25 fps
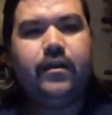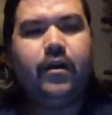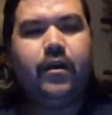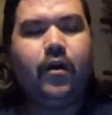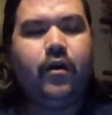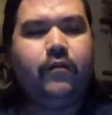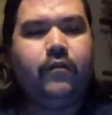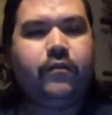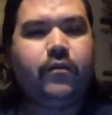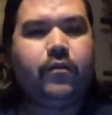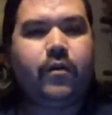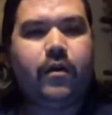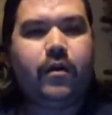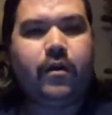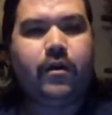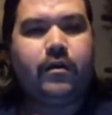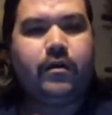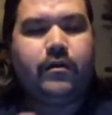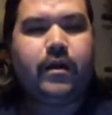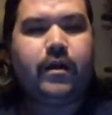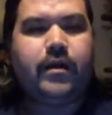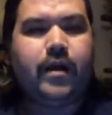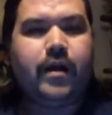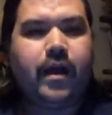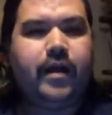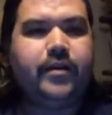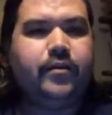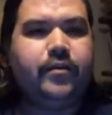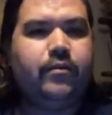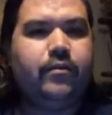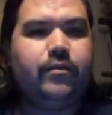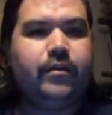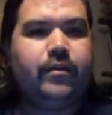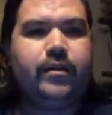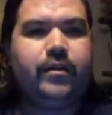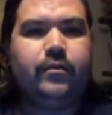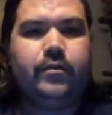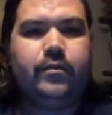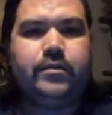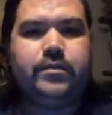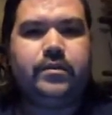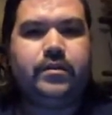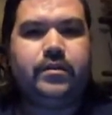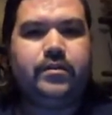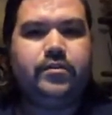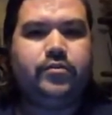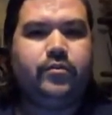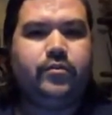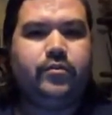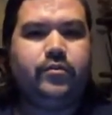overall, I do think it was an
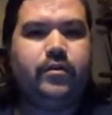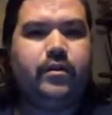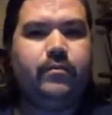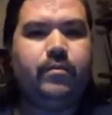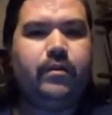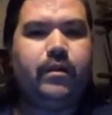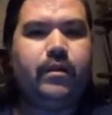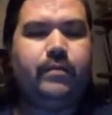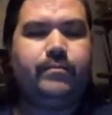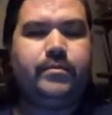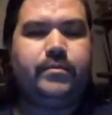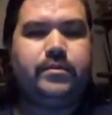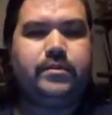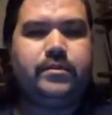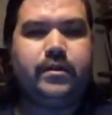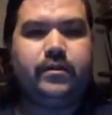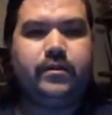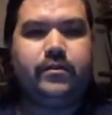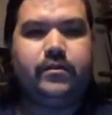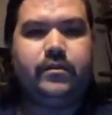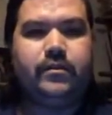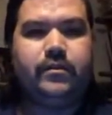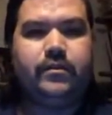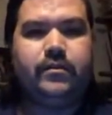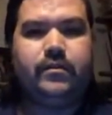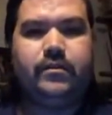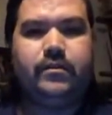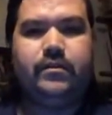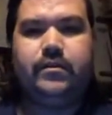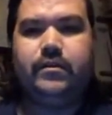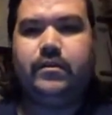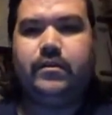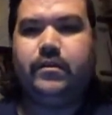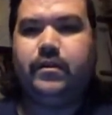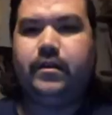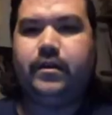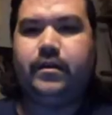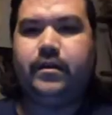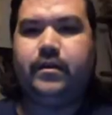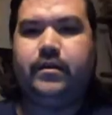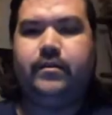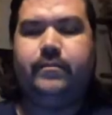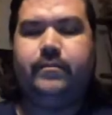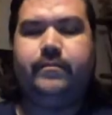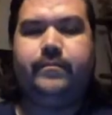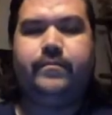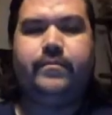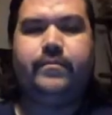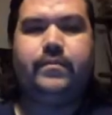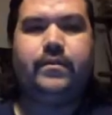enjoyable episode.
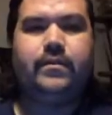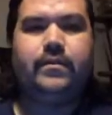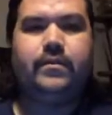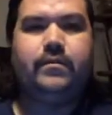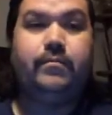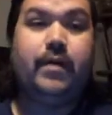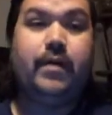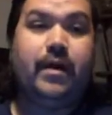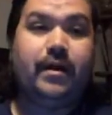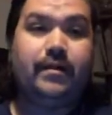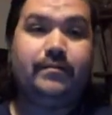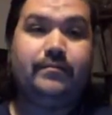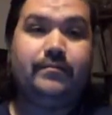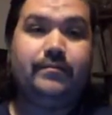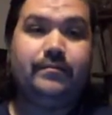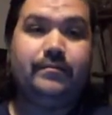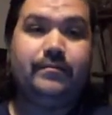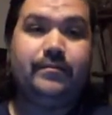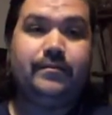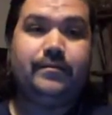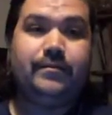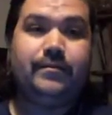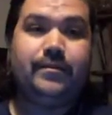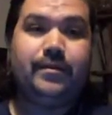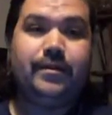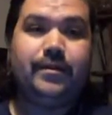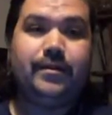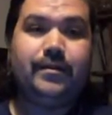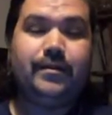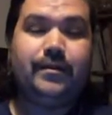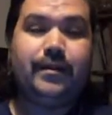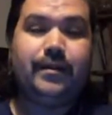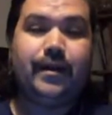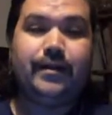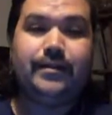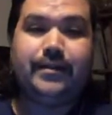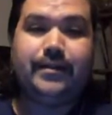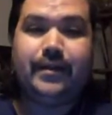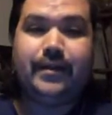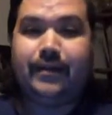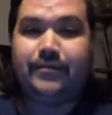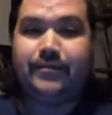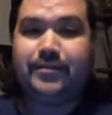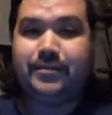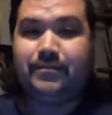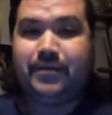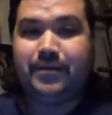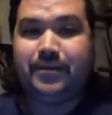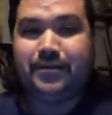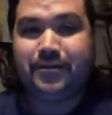But I did have
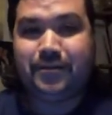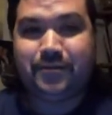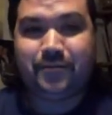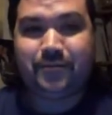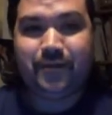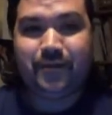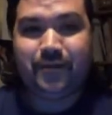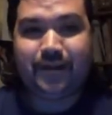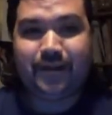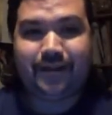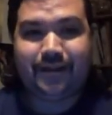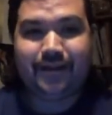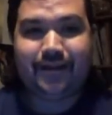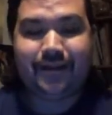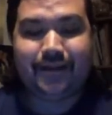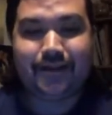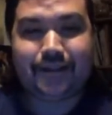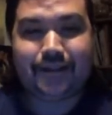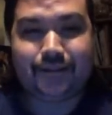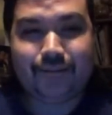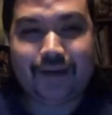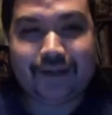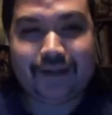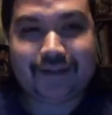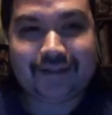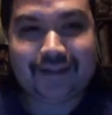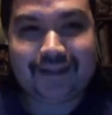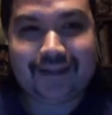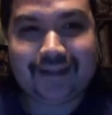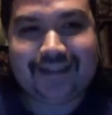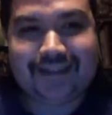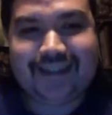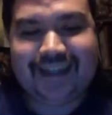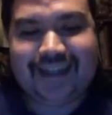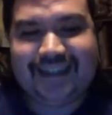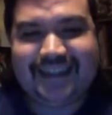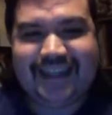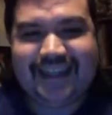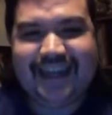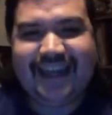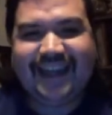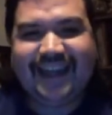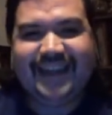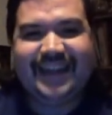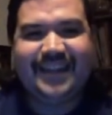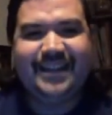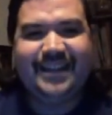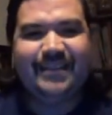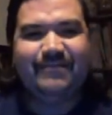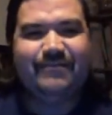some issues with it, especially as I
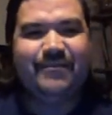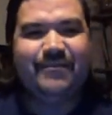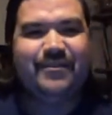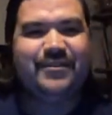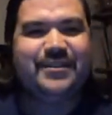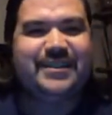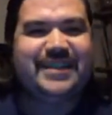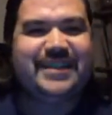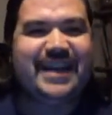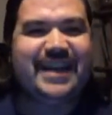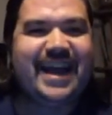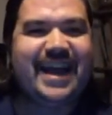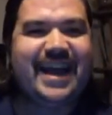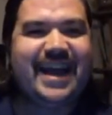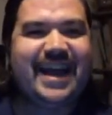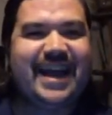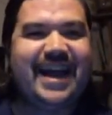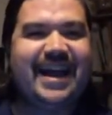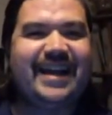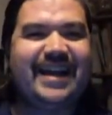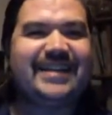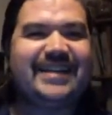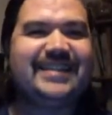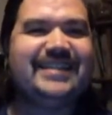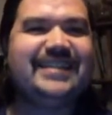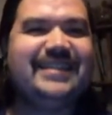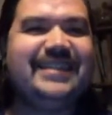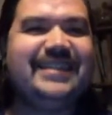said in the first act.